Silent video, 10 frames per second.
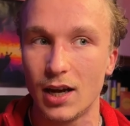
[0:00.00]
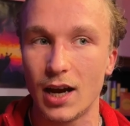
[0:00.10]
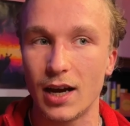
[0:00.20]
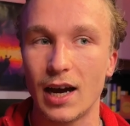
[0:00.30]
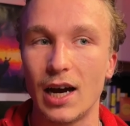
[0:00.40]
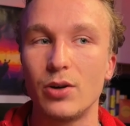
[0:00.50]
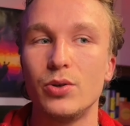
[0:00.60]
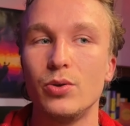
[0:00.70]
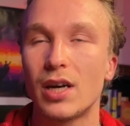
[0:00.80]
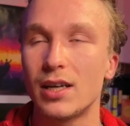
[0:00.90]
and how you
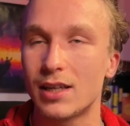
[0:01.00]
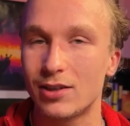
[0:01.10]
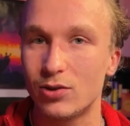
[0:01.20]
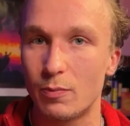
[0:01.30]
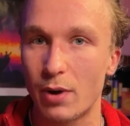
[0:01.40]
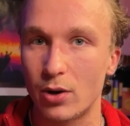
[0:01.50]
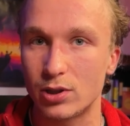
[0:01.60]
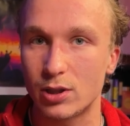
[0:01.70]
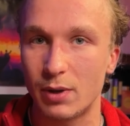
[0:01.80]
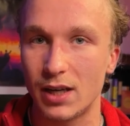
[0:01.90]
can get your
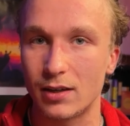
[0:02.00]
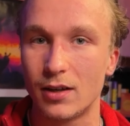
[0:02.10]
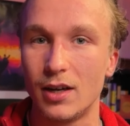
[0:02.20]
post pinned.